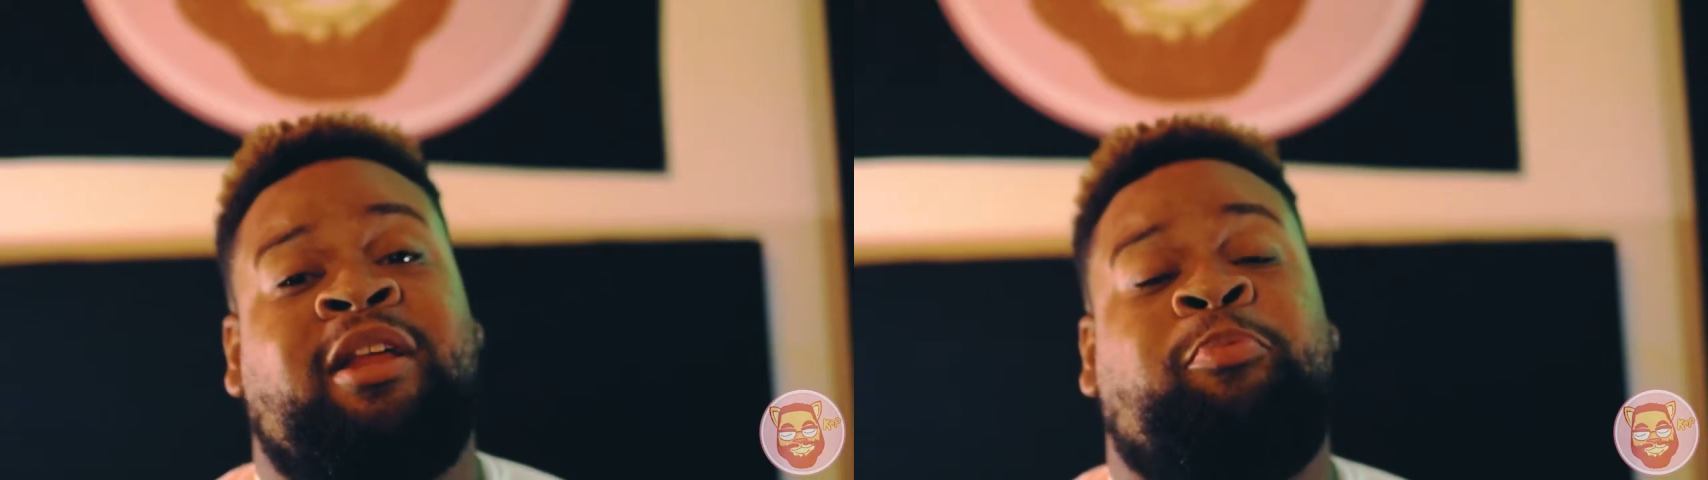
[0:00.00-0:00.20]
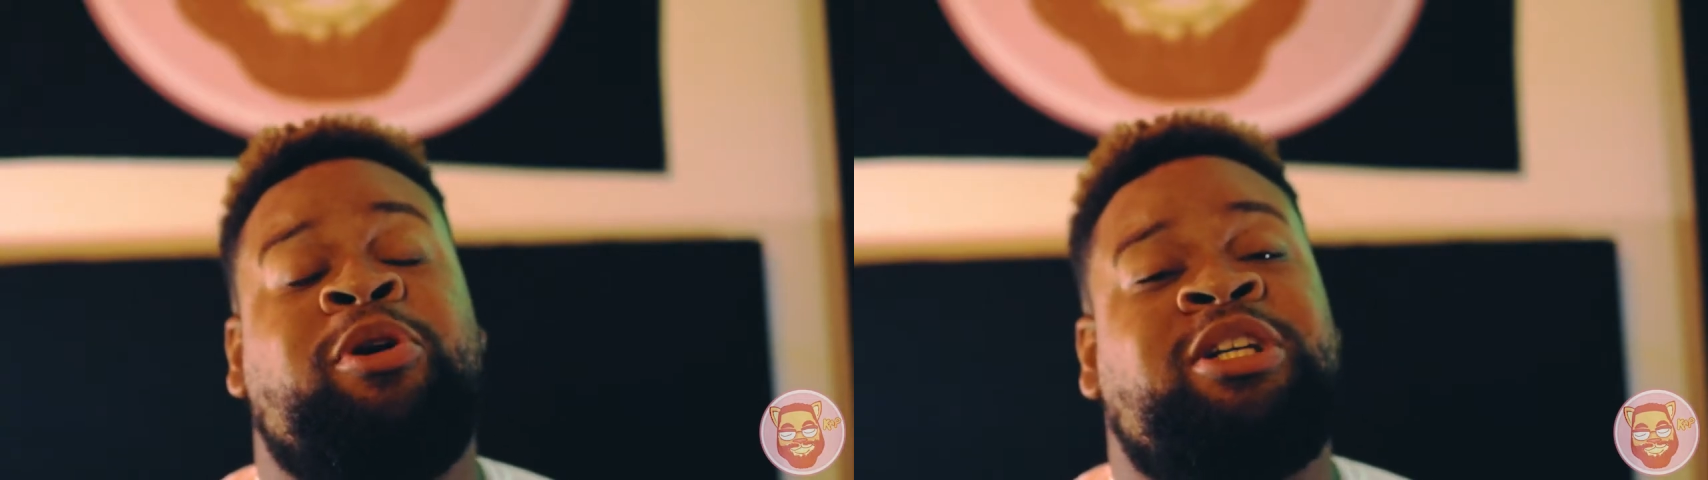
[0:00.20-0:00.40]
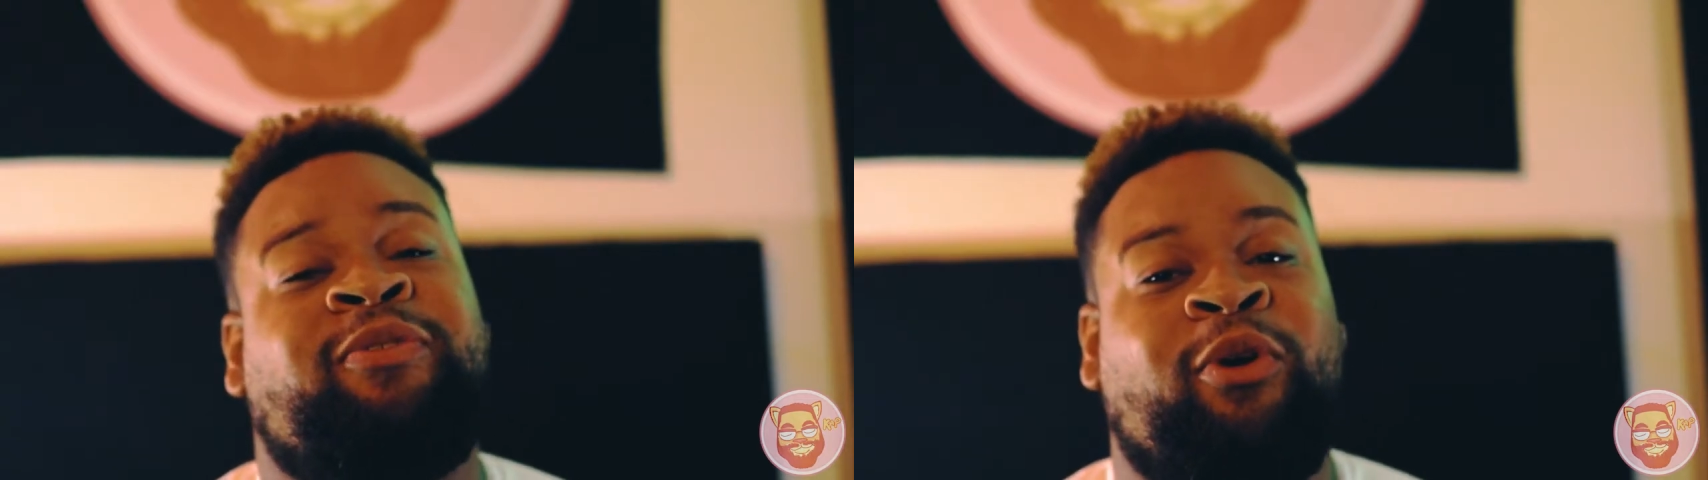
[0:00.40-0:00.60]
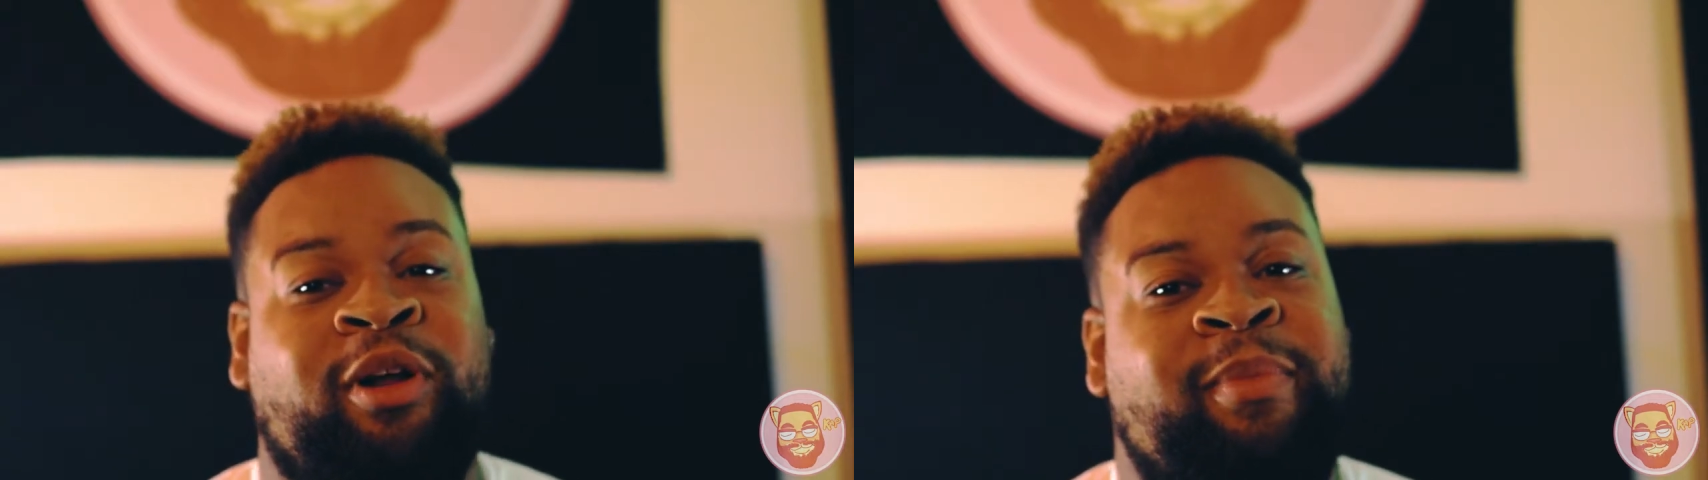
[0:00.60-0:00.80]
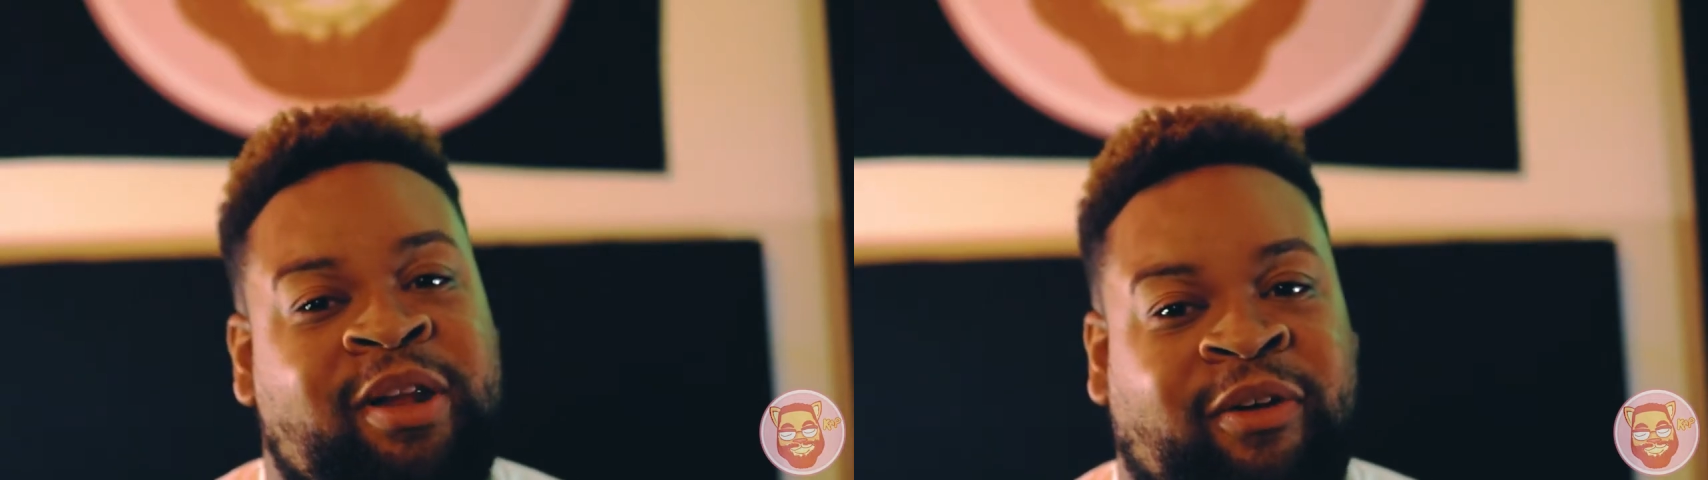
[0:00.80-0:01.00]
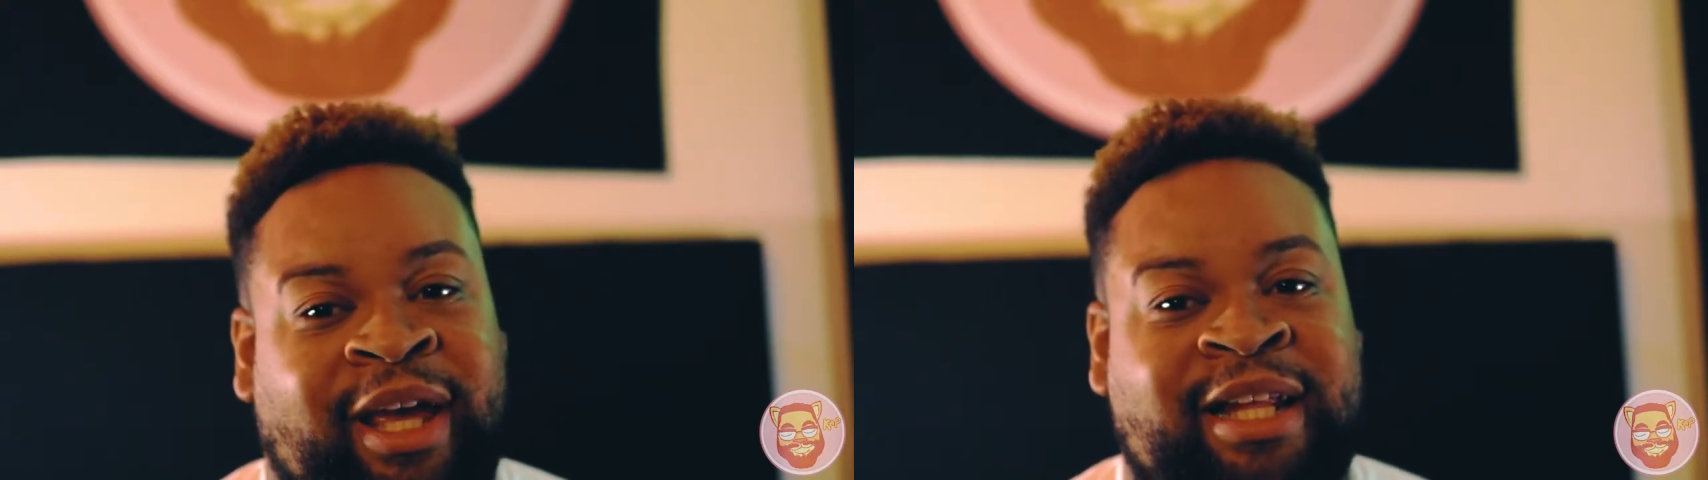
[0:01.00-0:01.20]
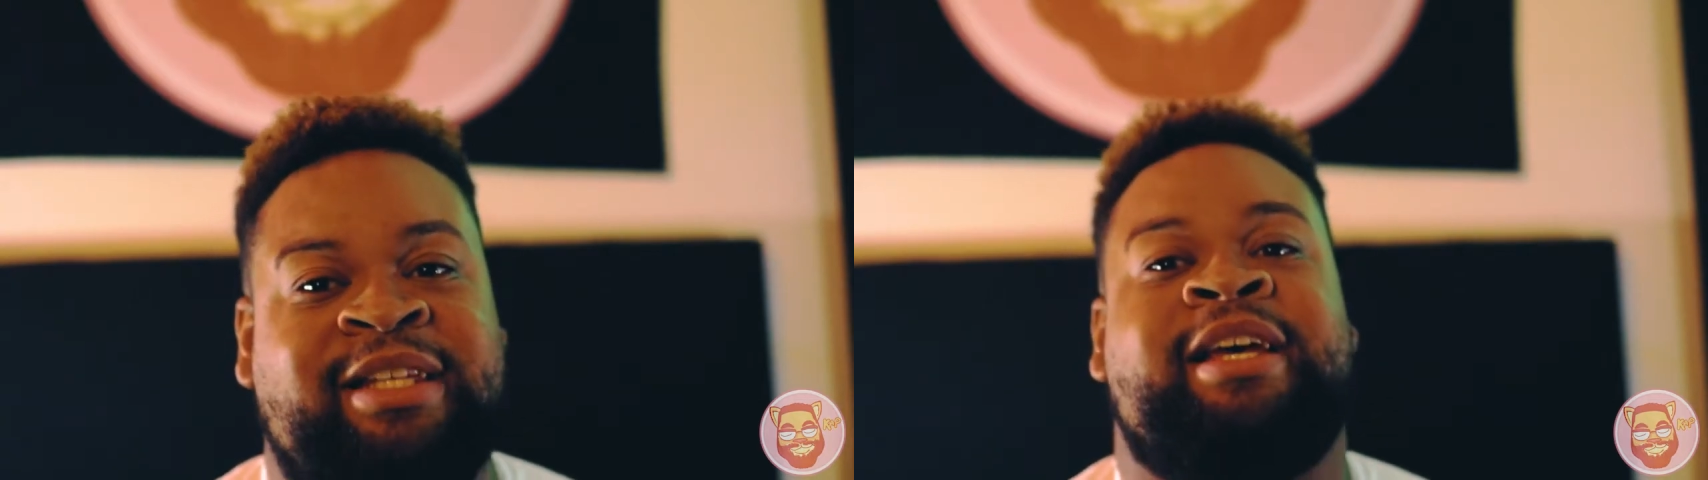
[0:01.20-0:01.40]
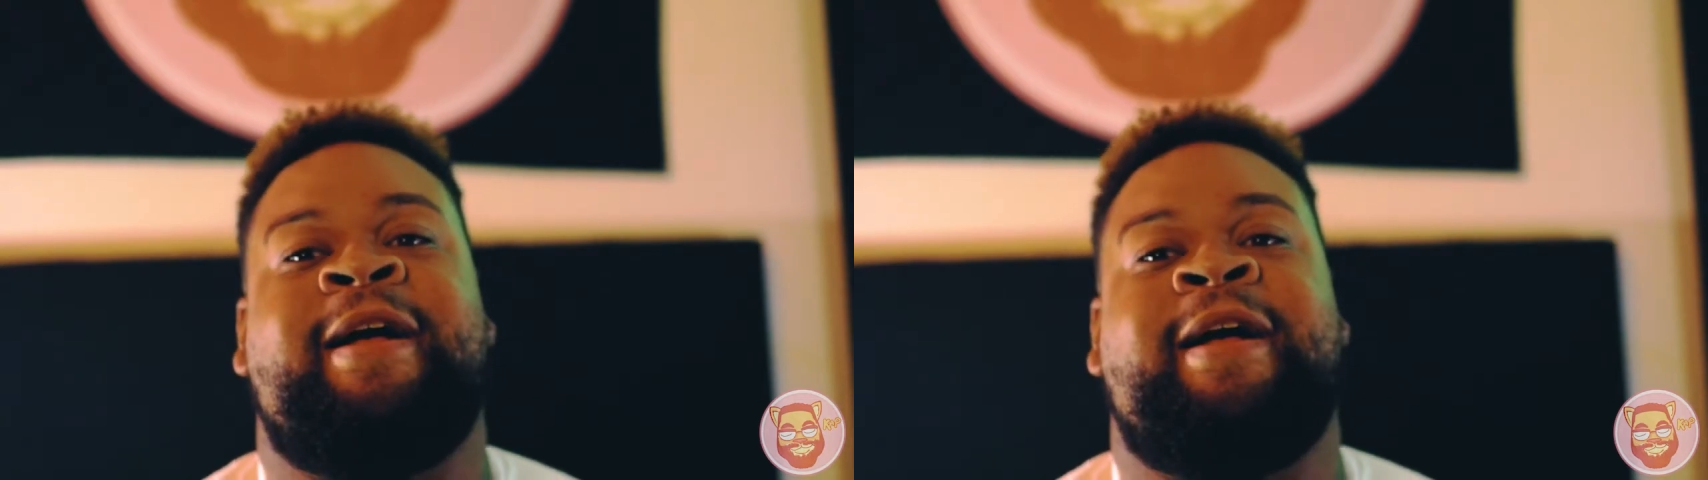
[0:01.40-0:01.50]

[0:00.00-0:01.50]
The push forward mid-range.